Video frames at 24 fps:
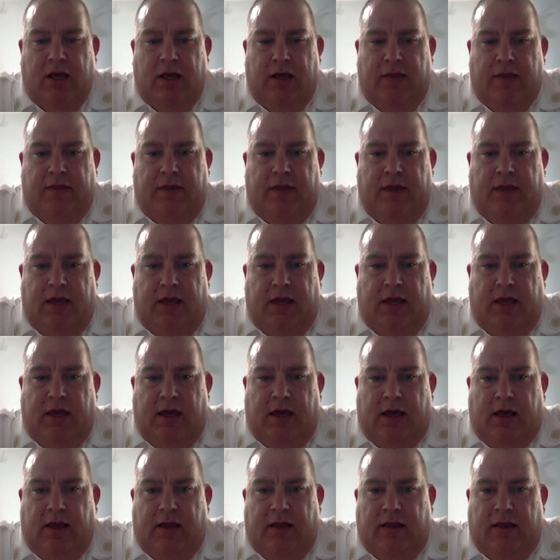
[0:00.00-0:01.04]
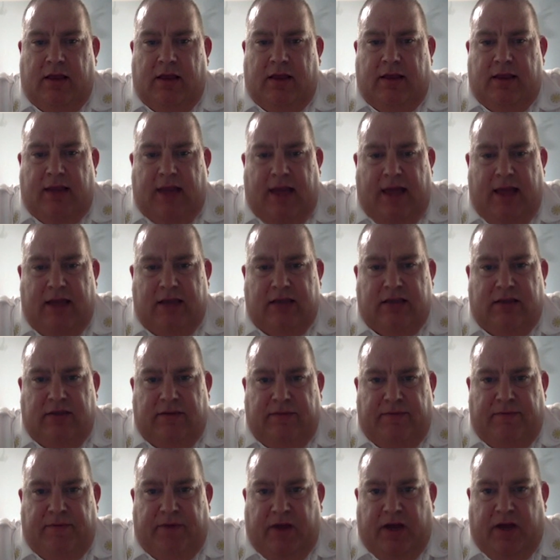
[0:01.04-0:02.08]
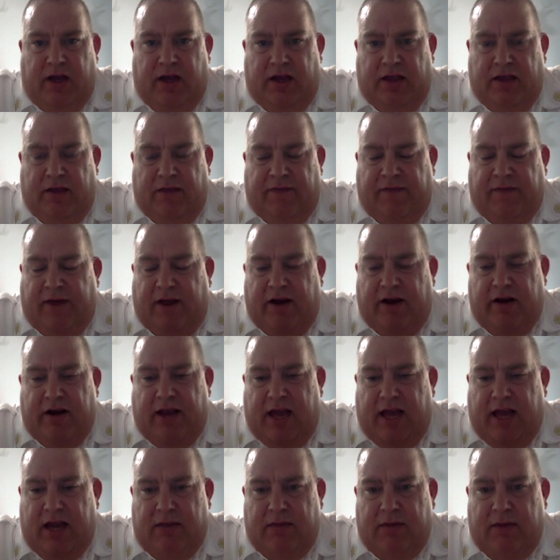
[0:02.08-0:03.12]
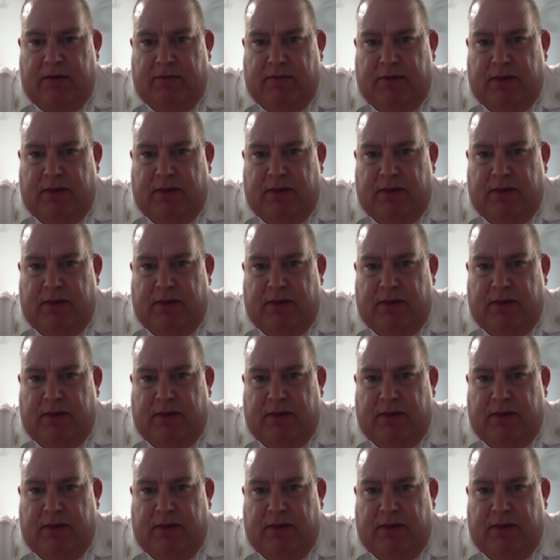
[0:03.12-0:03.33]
The days of the fire academy